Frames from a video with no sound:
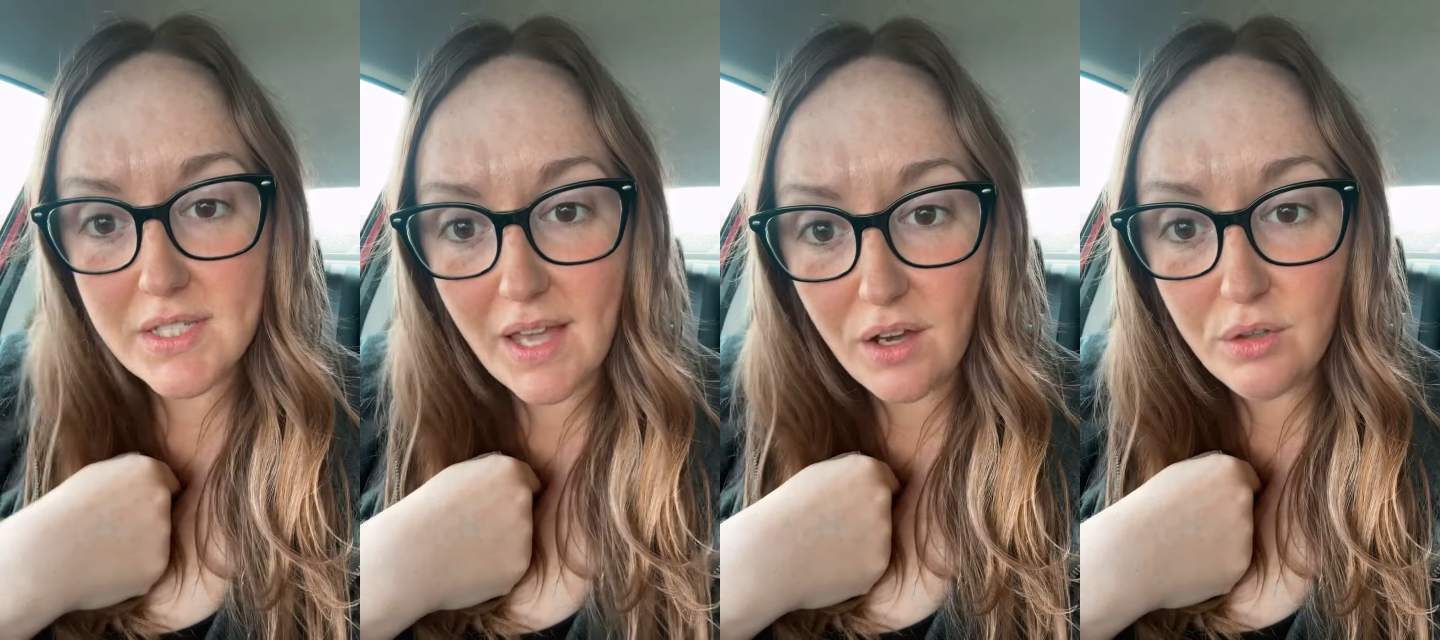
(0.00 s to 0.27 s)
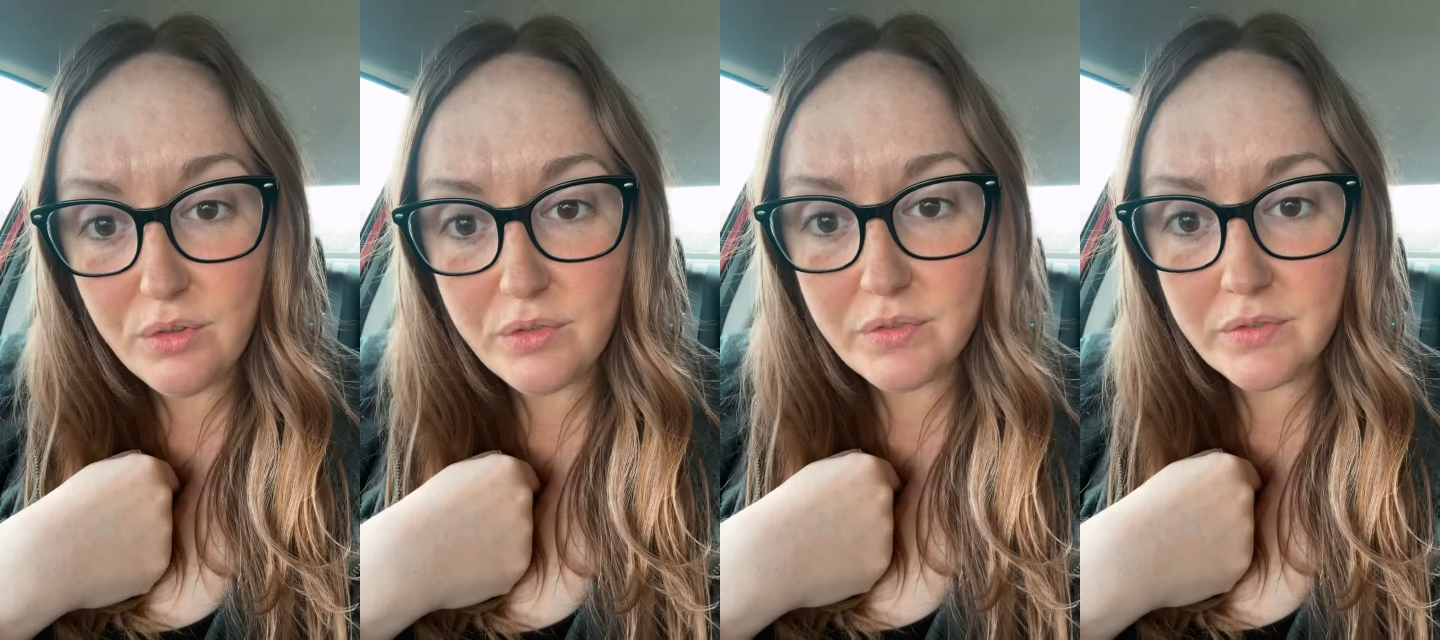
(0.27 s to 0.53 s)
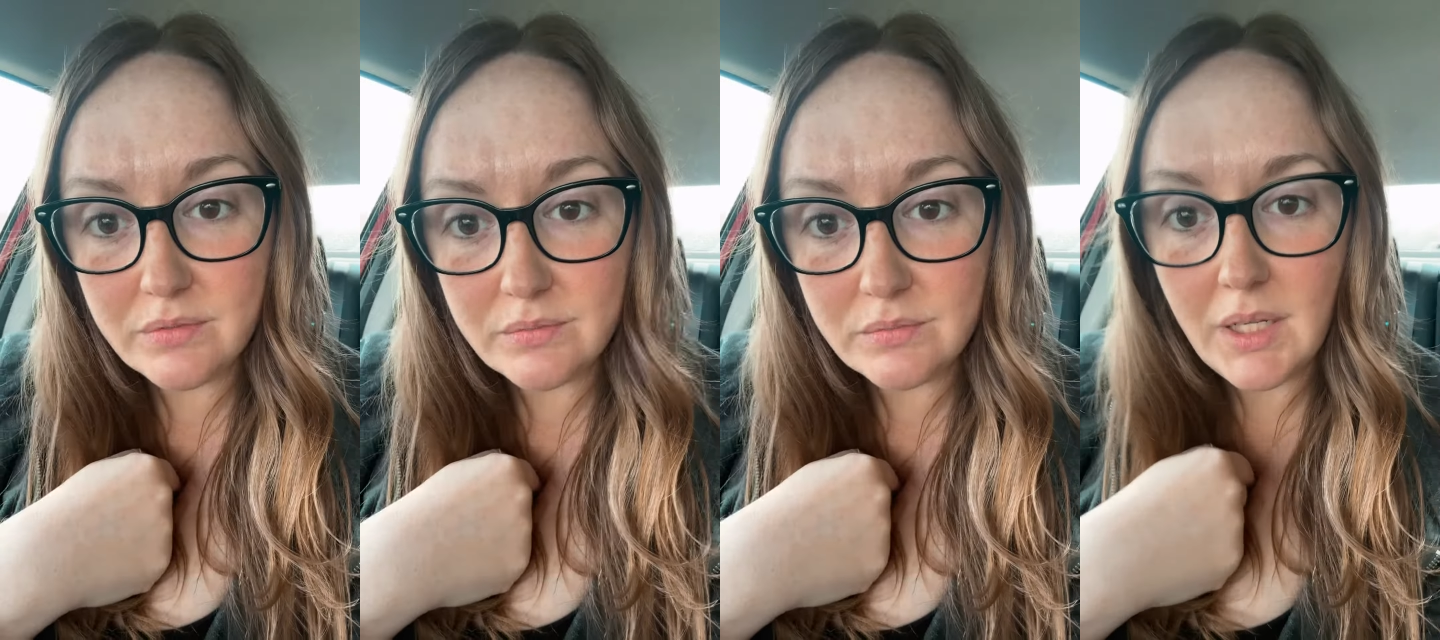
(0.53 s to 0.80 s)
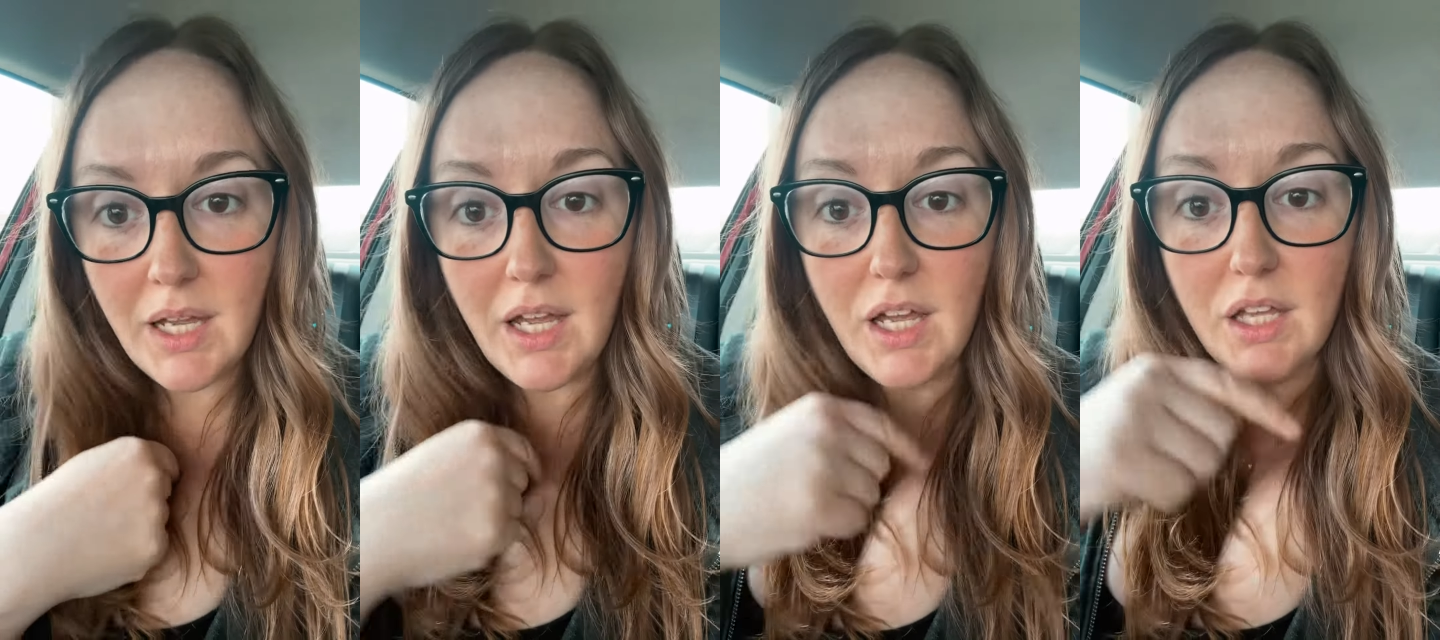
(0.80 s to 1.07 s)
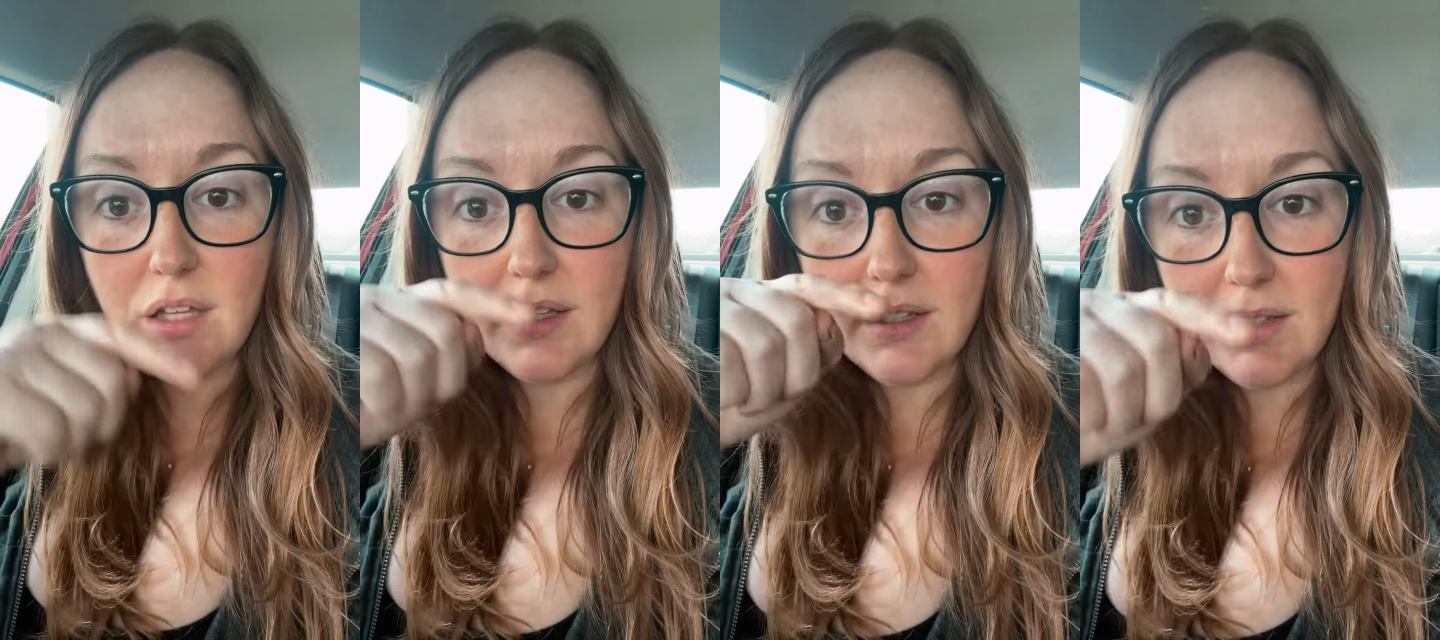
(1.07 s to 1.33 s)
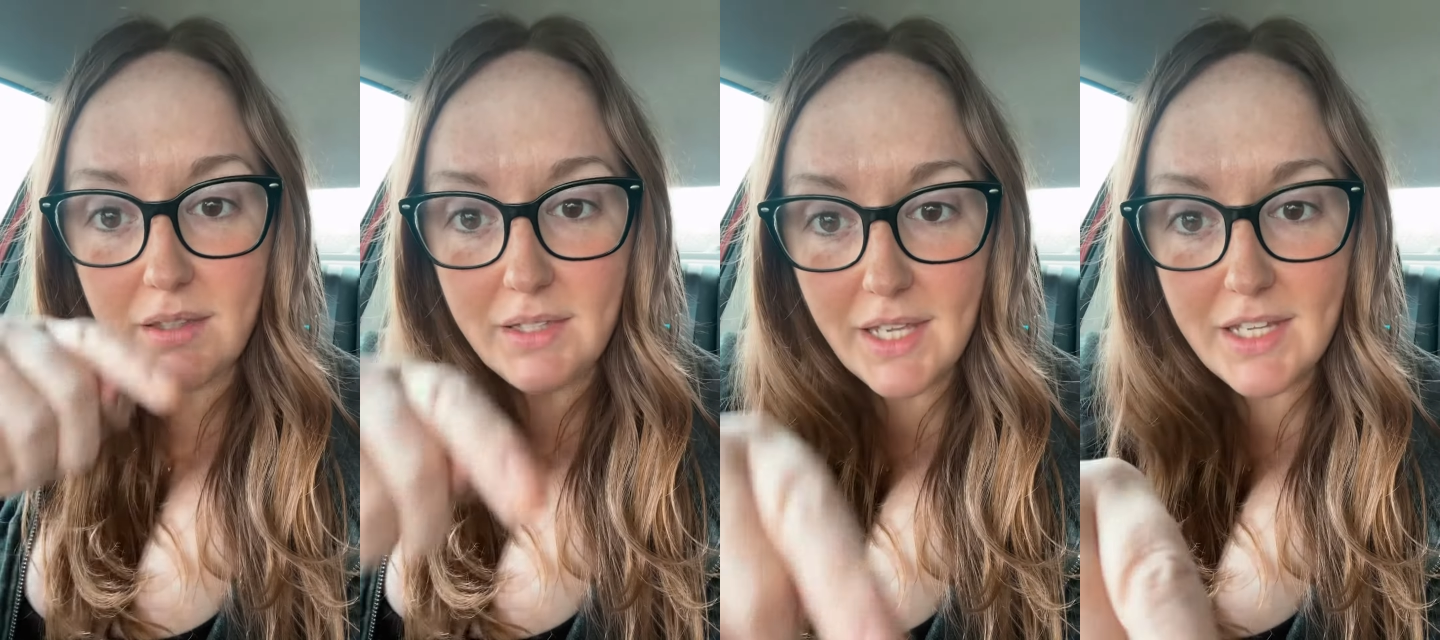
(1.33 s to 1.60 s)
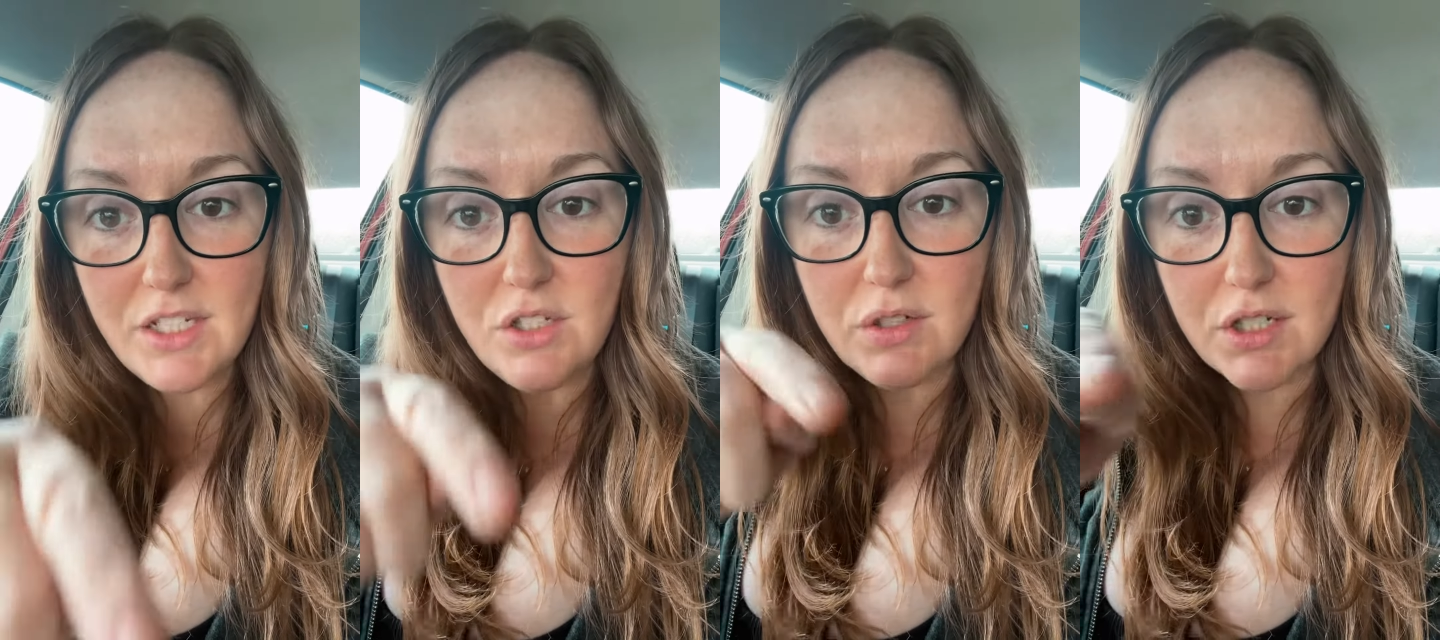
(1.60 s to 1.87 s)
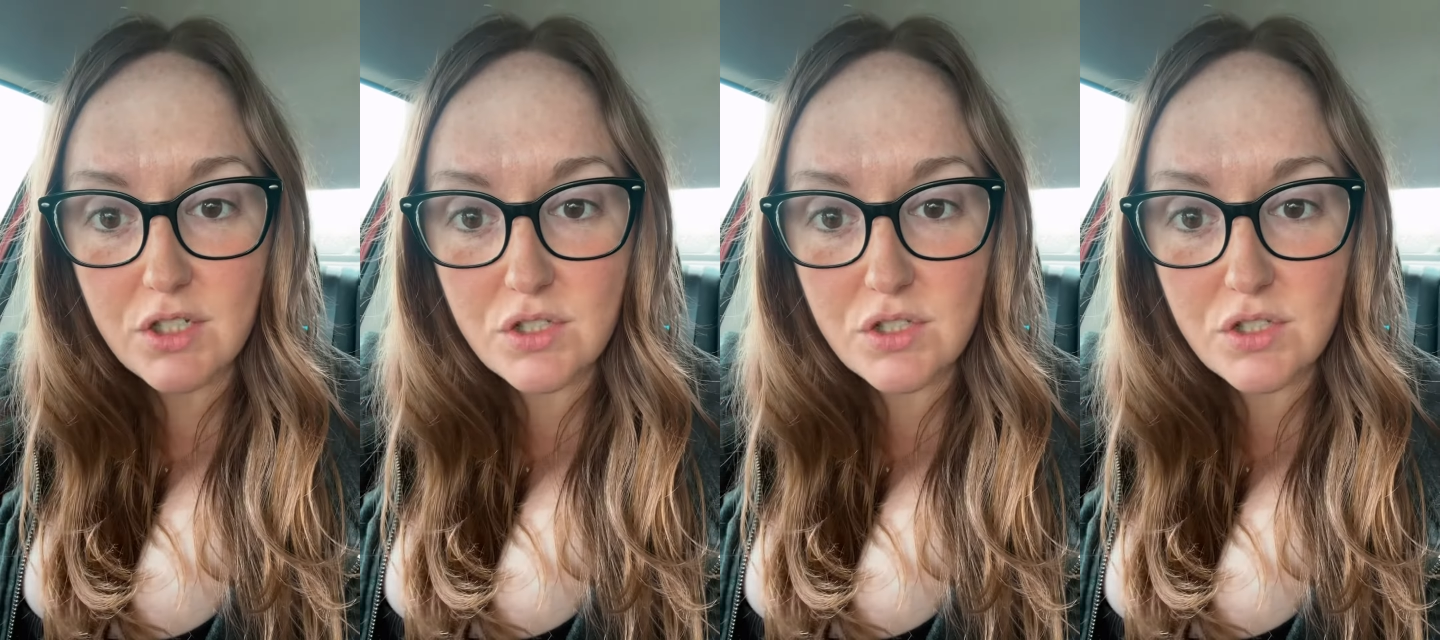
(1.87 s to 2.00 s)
then you can do it for others.